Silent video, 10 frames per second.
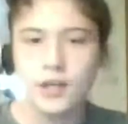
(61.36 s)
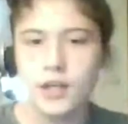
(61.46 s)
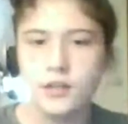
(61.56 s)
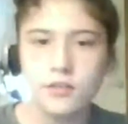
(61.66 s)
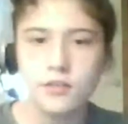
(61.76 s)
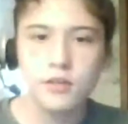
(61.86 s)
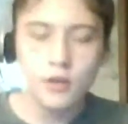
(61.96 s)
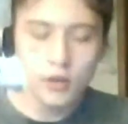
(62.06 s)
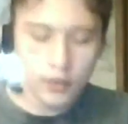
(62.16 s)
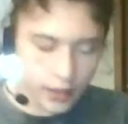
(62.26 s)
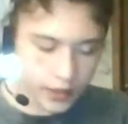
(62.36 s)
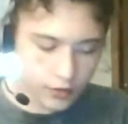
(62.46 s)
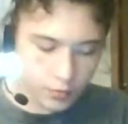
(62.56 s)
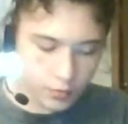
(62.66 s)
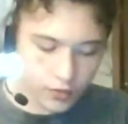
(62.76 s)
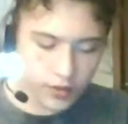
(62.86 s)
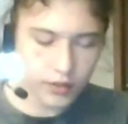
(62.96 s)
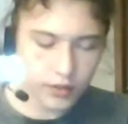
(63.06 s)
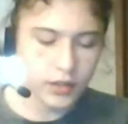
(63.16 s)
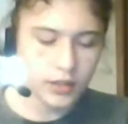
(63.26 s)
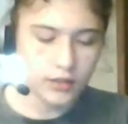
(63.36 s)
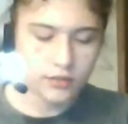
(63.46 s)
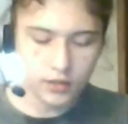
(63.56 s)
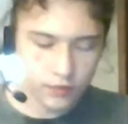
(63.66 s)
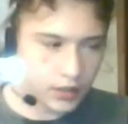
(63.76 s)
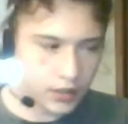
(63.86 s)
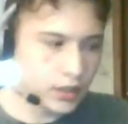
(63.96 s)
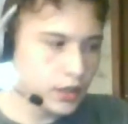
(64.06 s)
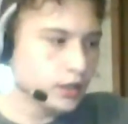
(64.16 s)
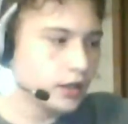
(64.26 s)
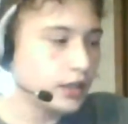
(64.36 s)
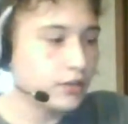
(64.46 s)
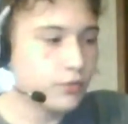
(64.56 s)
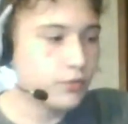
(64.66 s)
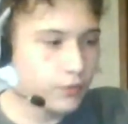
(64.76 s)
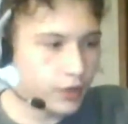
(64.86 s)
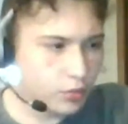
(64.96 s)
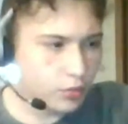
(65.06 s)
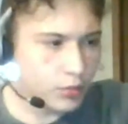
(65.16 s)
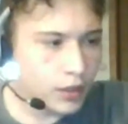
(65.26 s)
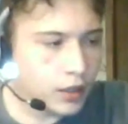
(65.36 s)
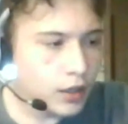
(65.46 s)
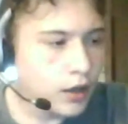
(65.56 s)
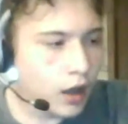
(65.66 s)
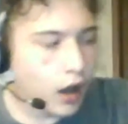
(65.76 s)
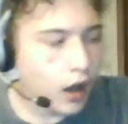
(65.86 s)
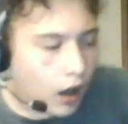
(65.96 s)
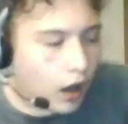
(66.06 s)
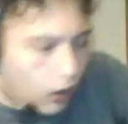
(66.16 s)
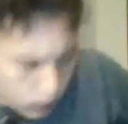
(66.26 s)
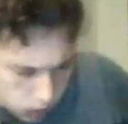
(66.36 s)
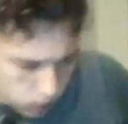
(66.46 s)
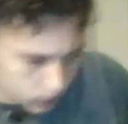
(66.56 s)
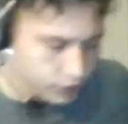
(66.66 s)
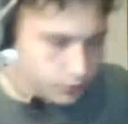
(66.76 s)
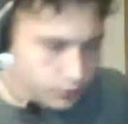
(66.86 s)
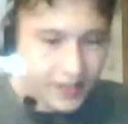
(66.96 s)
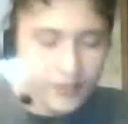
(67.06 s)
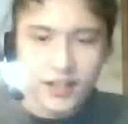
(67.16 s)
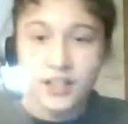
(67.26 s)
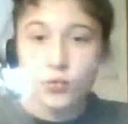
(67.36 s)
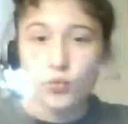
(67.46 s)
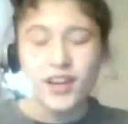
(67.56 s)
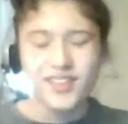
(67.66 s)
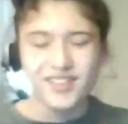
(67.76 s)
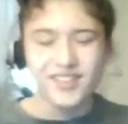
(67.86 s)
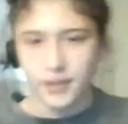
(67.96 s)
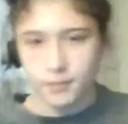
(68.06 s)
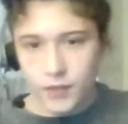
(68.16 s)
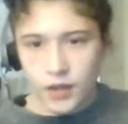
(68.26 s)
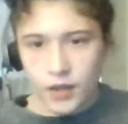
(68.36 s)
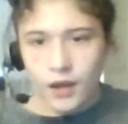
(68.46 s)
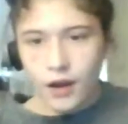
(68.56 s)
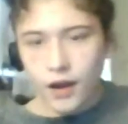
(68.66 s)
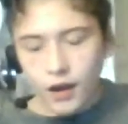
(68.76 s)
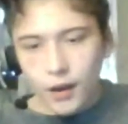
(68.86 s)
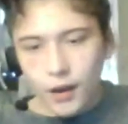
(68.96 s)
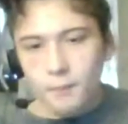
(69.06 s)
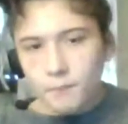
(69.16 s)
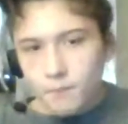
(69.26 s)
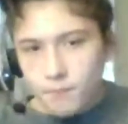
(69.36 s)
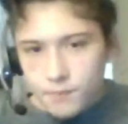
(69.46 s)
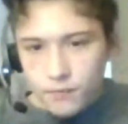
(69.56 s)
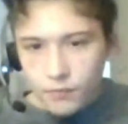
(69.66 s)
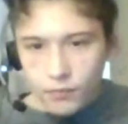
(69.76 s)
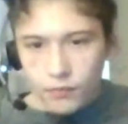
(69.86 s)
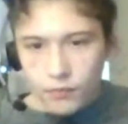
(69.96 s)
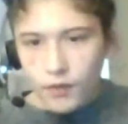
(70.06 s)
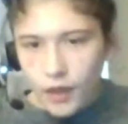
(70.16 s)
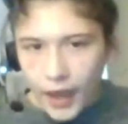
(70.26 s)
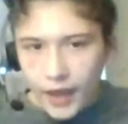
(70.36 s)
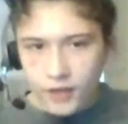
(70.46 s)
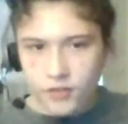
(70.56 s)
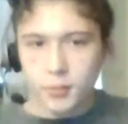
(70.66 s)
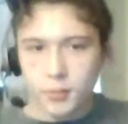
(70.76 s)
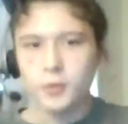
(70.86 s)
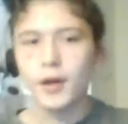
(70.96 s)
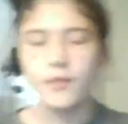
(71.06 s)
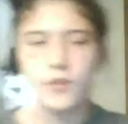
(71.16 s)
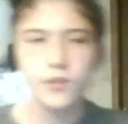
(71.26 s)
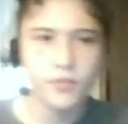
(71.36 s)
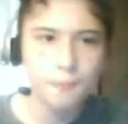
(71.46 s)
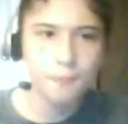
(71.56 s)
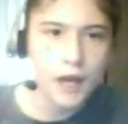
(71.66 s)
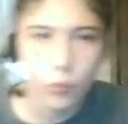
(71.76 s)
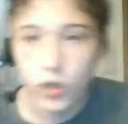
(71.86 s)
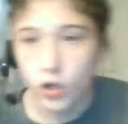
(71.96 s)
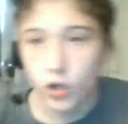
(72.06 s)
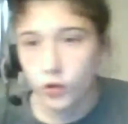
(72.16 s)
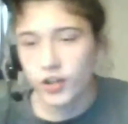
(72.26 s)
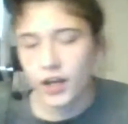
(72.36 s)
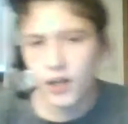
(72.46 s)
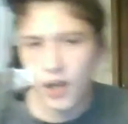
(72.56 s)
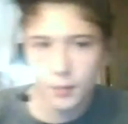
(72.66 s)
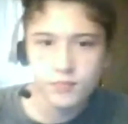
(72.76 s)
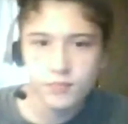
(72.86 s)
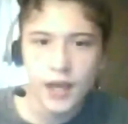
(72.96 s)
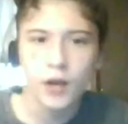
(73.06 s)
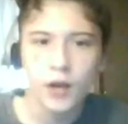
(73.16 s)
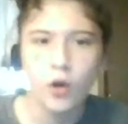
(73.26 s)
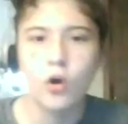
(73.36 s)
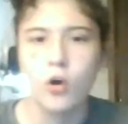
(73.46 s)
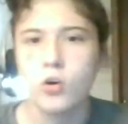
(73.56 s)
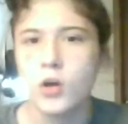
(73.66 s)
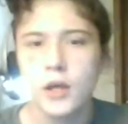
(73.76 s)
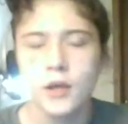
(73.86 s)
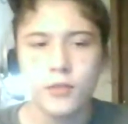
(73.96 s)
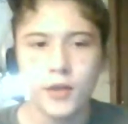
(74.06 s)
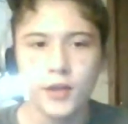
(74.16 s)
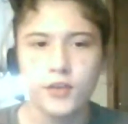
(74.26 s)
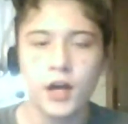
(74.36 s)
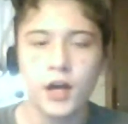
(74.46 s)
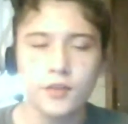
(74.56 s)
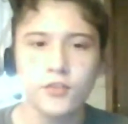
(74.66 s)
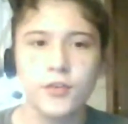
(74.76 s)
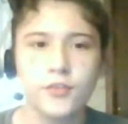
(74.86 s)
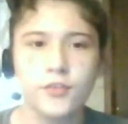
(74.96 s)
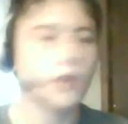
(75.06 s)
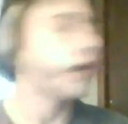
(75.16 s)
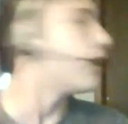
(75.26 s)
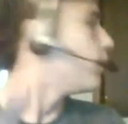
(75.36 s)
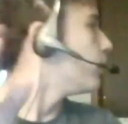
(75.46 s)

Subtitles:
90s. 90s music, 90s TV, 90s film, excuse me, even 90s wrestling. And I stumbled upon this on whatculture.com, and all things on this list are